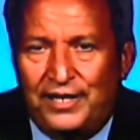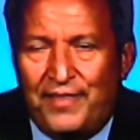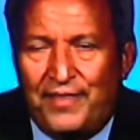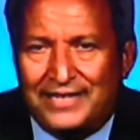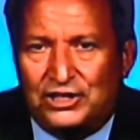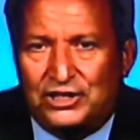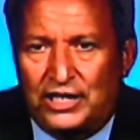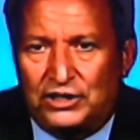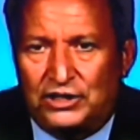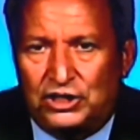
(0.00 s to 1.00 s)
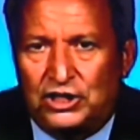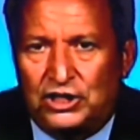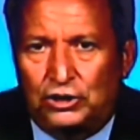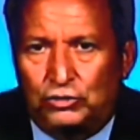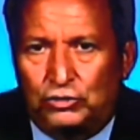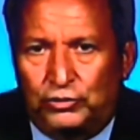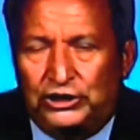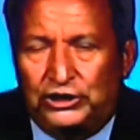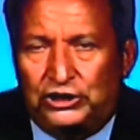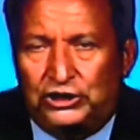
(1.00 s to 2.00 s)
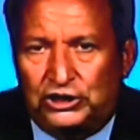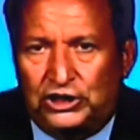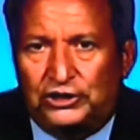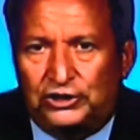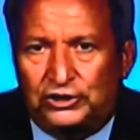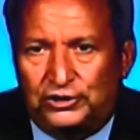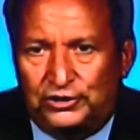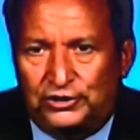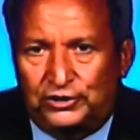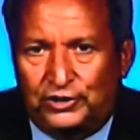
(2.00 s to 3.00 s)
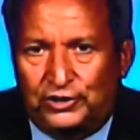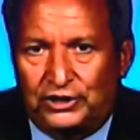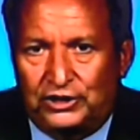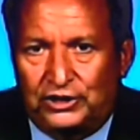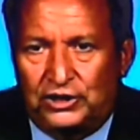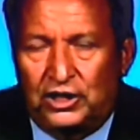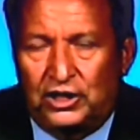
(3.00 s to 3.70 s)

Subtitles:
In that sense, Greece is essential to this crisis.